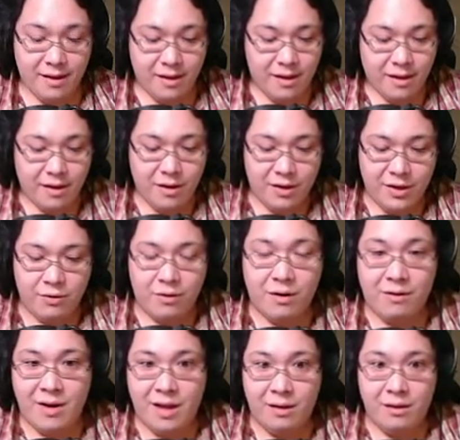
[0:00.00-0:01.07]
Click on
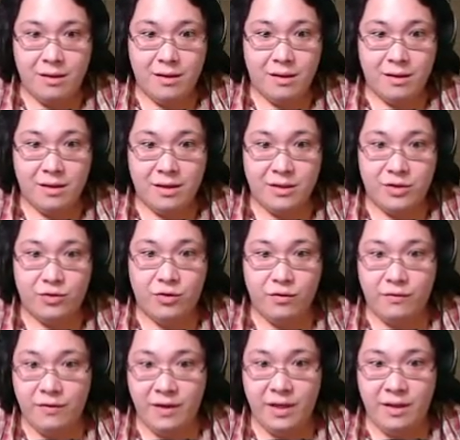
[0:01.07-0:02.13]
URL. Control
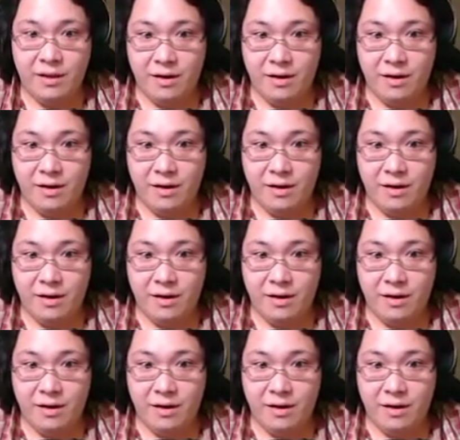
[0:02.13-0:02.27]
V,